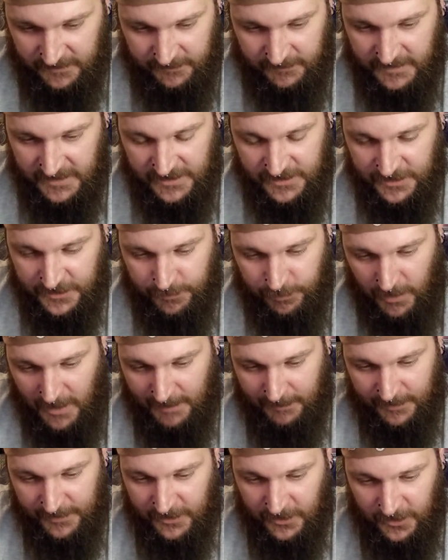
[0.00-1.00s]
this is
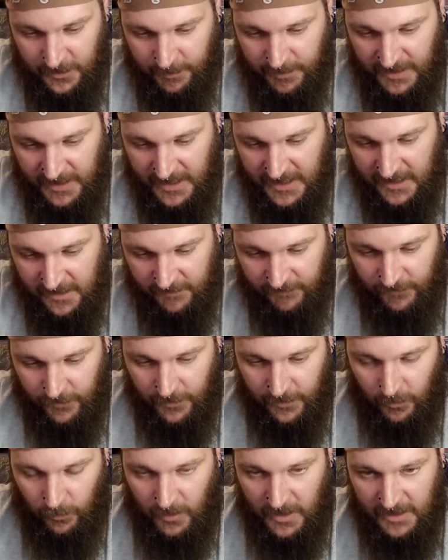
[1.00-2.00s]
probably going to be it for
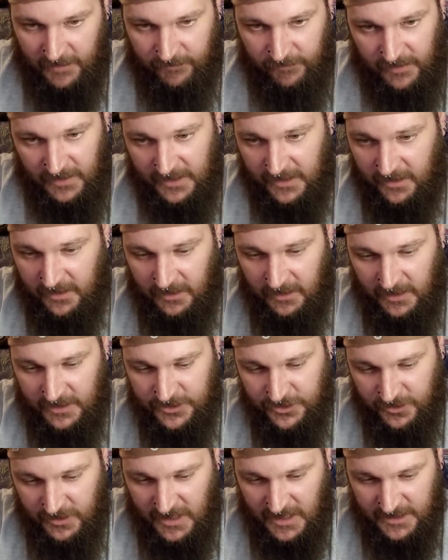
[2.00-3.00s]
the White Flare.
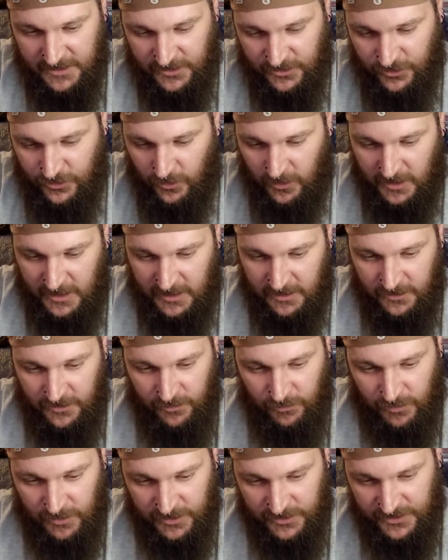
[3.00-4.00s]
Unless you guys enjoy it and
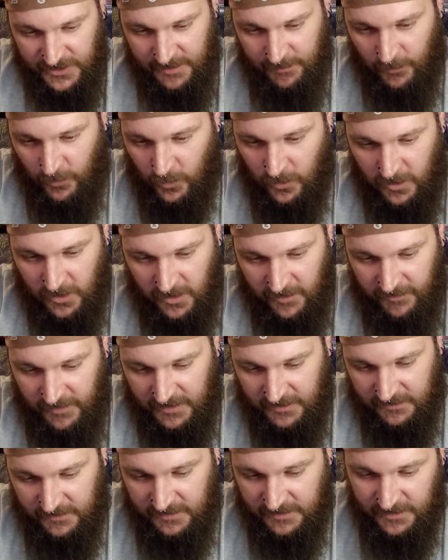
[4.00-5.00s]
you want to see more of
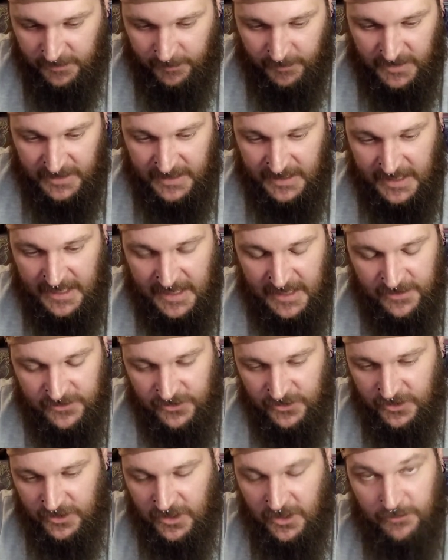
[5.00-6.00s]
it, and somebody
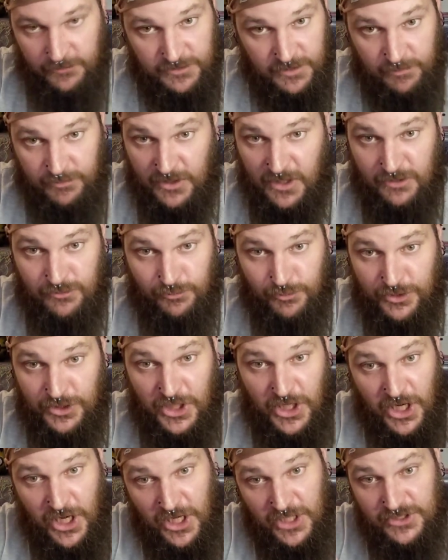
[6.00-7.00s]
asks, you know, sometimes when
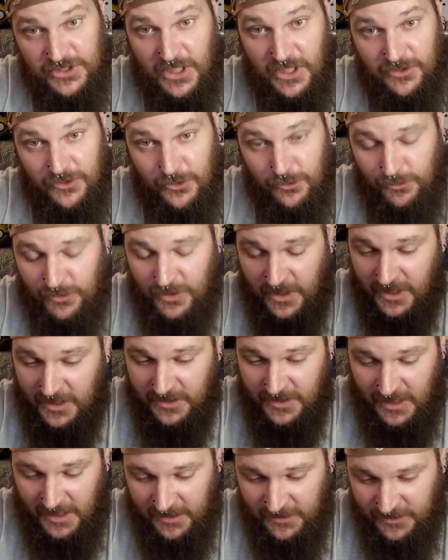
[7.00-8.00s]
you ask, I do
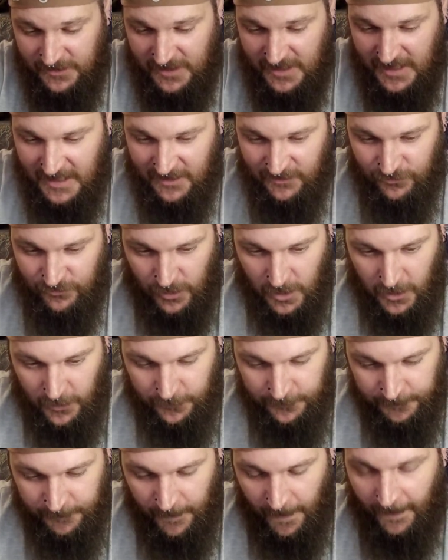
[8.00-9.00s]
things, hence the intro.
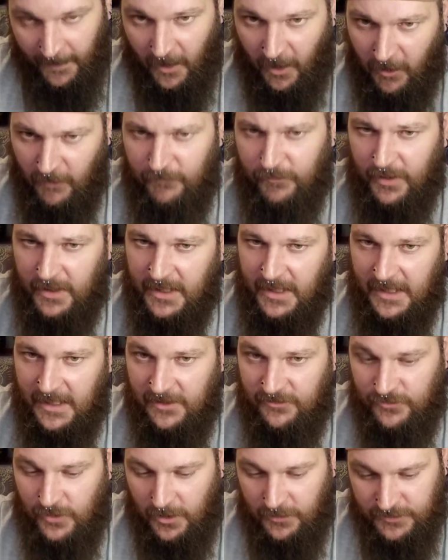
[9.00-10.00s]
Hopefully the
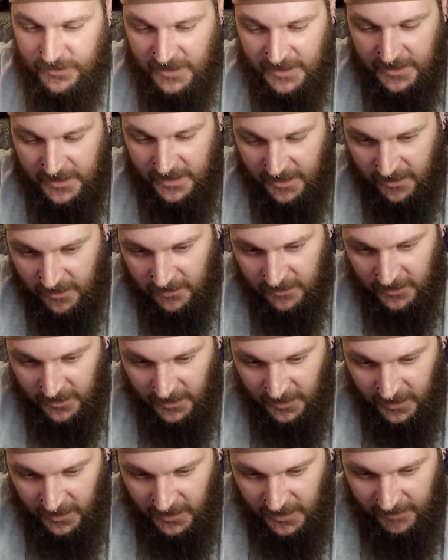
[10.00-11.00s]
intro's in here.
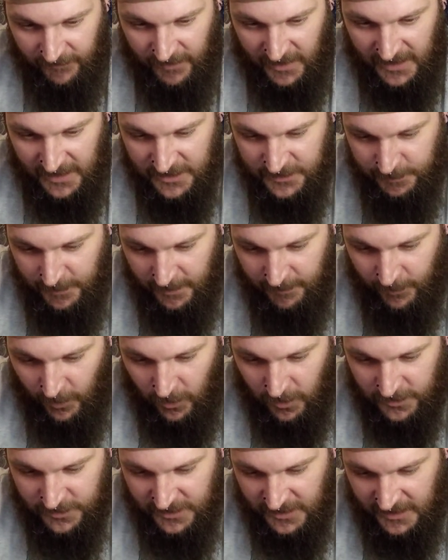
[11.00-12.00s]
If I didn't spit
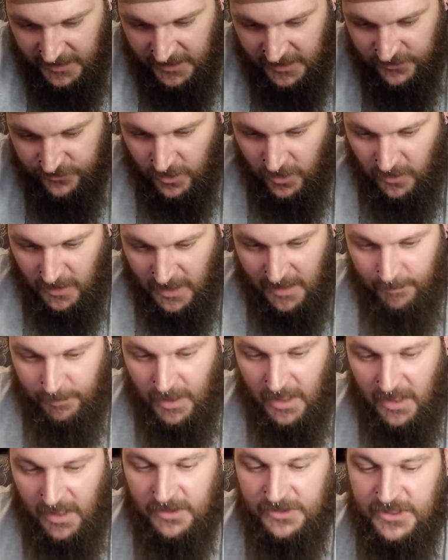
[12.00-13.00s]
bars in the intro, I
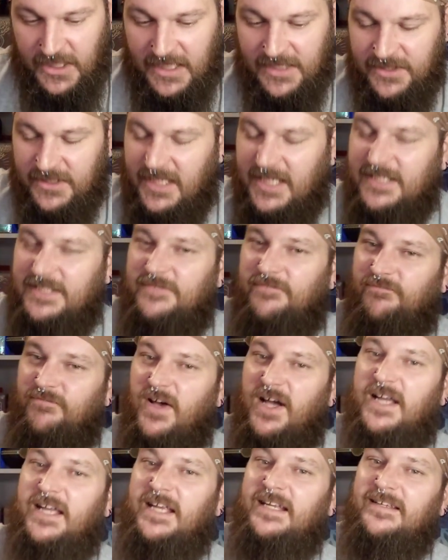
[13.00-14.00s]
apologize. Let's
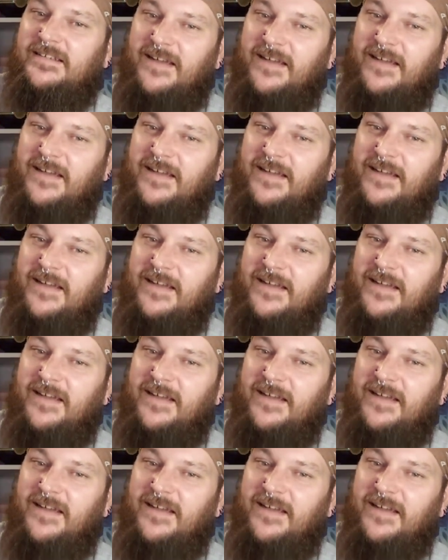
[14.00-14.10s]
fucking